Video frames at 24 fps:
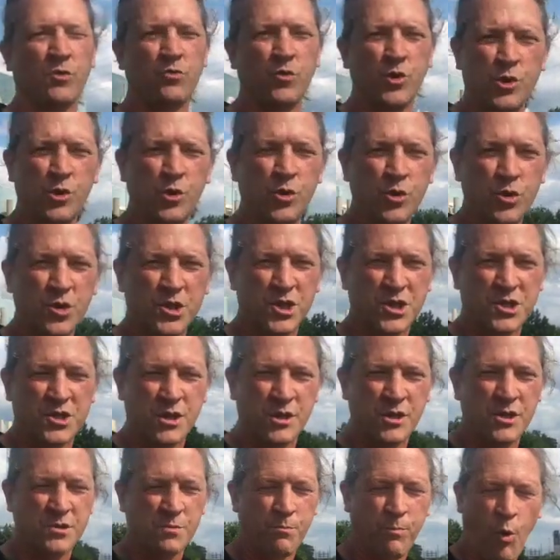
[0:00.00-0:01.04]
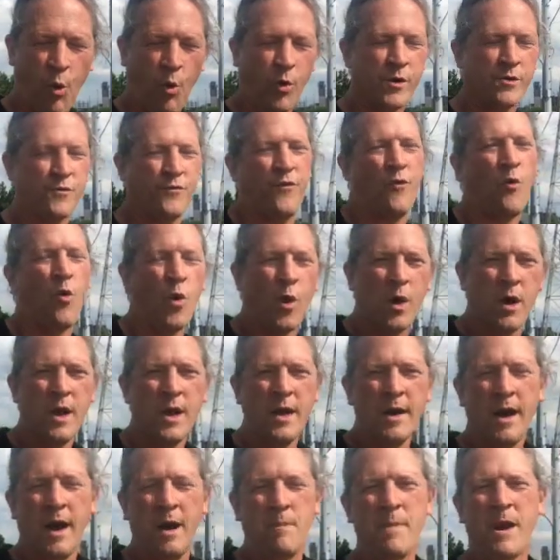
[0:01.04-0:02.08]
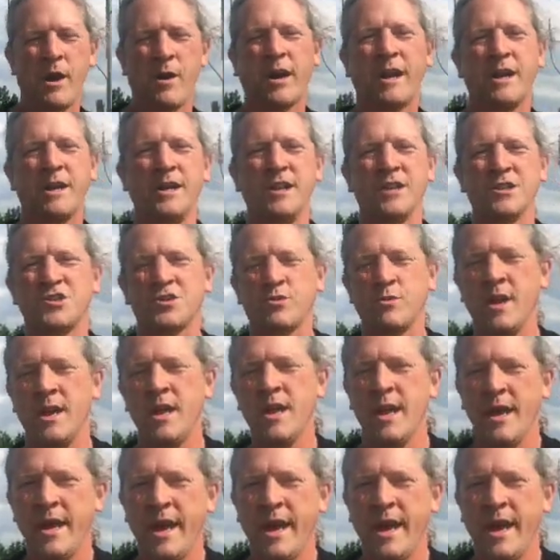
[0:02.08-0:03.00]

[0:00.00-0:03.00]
Rouge is important for American history